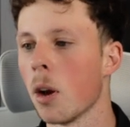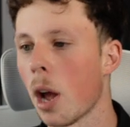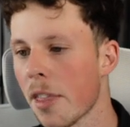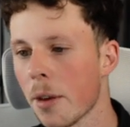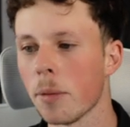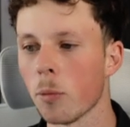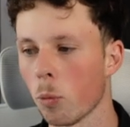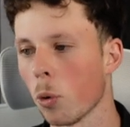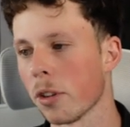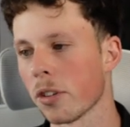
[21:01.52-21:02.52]
And then
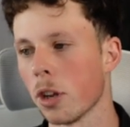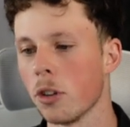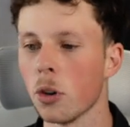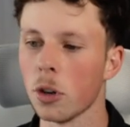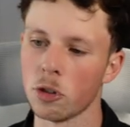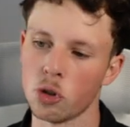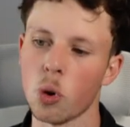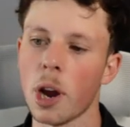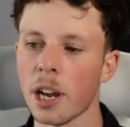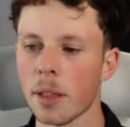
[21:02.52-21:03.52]
what it's going to do is
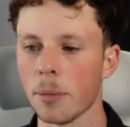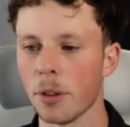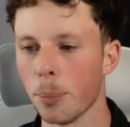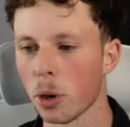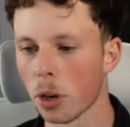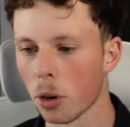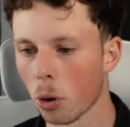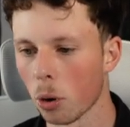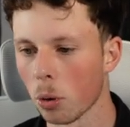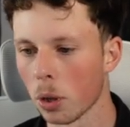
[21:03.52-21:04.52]
try get them to book a
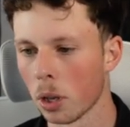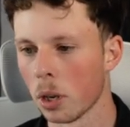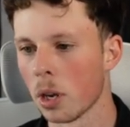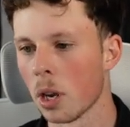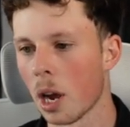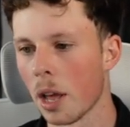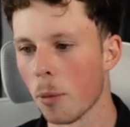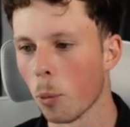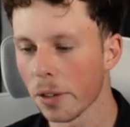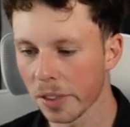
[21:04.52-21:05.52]
call. And then
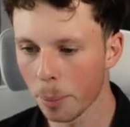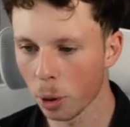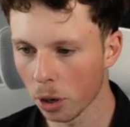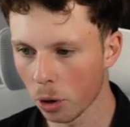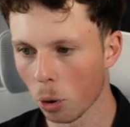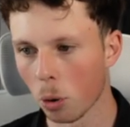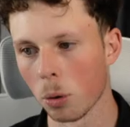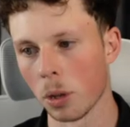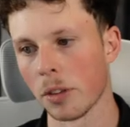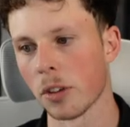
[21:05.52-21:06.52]
once they book a
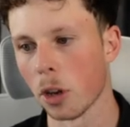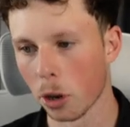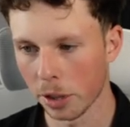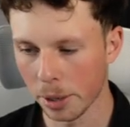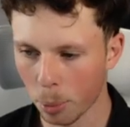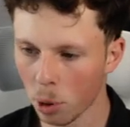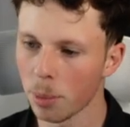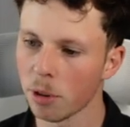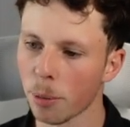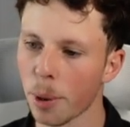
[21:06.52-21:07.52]
call, it's going to go to the
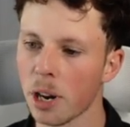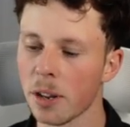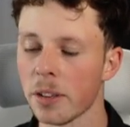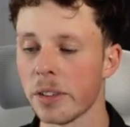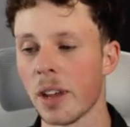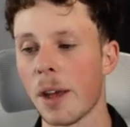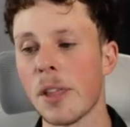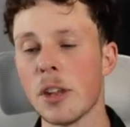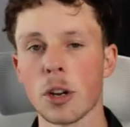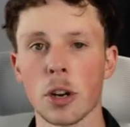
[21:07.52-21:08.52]
appointment reminders, and
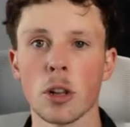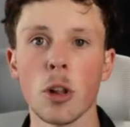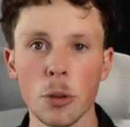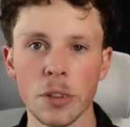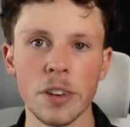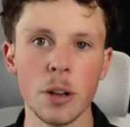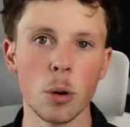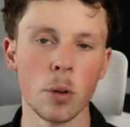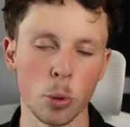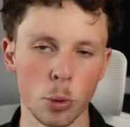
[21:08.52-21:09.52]
then you're going to close the deal
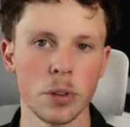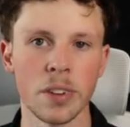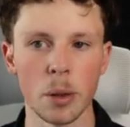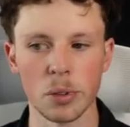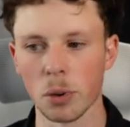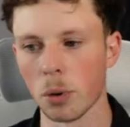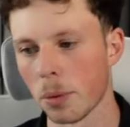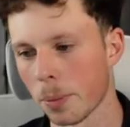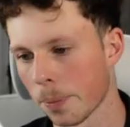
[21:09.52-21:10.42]
through your sales call.